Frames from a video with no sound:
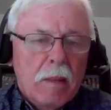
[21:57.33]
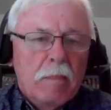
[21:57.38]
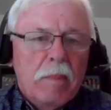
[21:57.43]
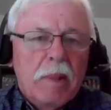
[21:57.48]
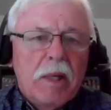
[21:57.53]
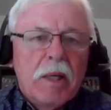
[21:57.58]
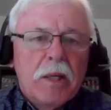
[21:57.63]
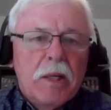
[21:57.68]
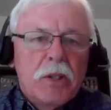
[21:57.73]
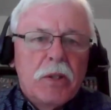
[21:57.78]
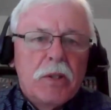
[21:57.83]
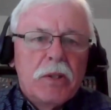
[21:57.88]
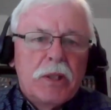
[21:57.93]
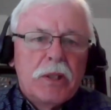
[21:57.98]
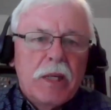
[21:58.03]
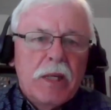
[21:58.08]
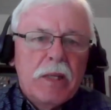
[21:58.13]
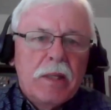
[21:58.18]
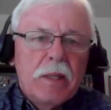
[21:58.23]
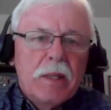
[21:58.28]
Because you
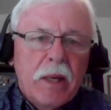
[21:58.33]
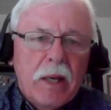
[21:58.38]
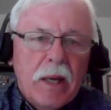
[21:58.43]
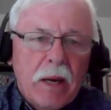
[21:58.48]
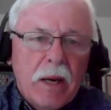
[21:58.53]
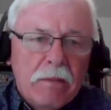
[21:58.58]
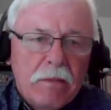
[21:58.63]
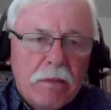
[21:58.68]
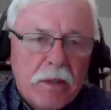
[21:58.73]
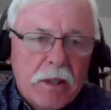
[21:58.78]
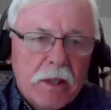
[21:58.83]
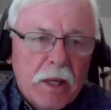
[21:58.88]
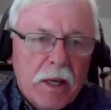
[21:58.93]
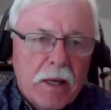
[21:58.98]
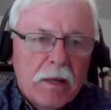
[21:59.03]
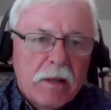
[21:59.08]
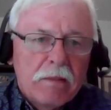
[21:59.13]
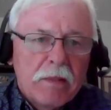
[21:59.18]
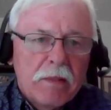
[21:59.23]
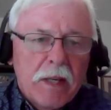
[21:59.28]
see every
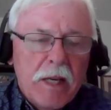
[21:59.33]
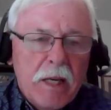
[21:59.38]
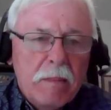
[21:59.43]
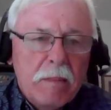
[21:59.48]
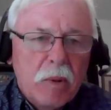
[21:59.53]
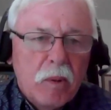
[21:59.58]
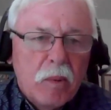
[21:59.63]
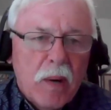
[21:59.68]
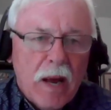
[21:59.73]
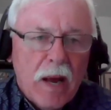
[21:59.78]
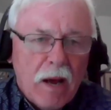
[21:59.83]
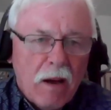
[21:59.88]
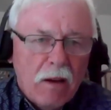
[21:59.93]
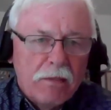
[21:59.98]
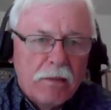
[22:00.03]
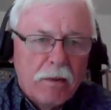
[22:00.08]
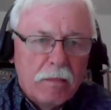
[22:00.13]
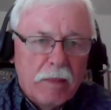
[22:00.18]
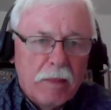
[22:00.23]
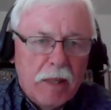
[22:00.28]
letter of the Hebrew
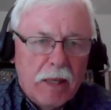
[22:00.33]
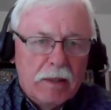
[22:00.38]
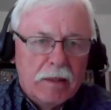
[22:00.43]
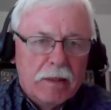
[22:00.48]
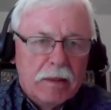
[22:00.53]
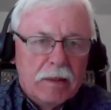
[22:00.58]
alphabet,